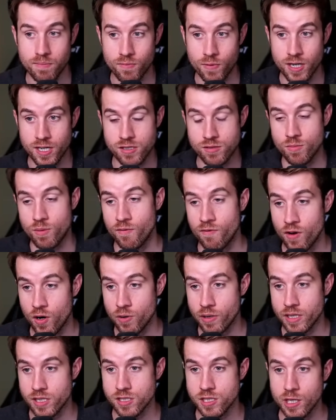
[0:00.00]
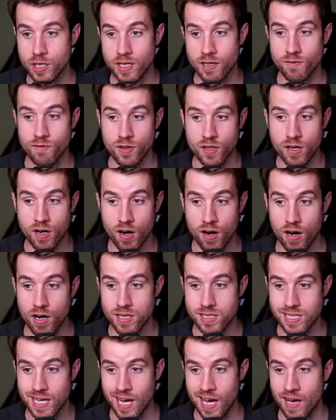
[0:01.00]
Whereas Ravonna is looking for
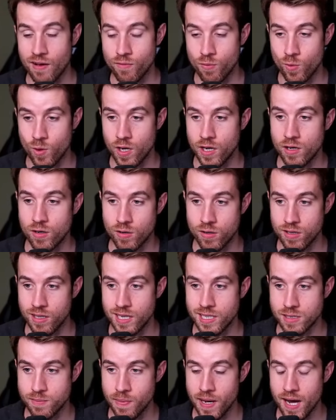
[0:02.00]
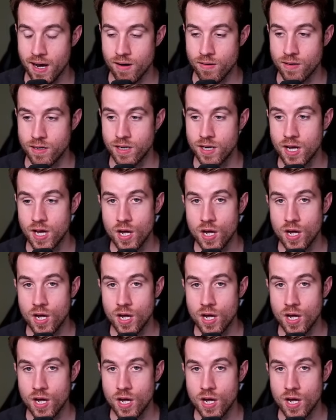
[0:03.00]
cards that have 1 or less power,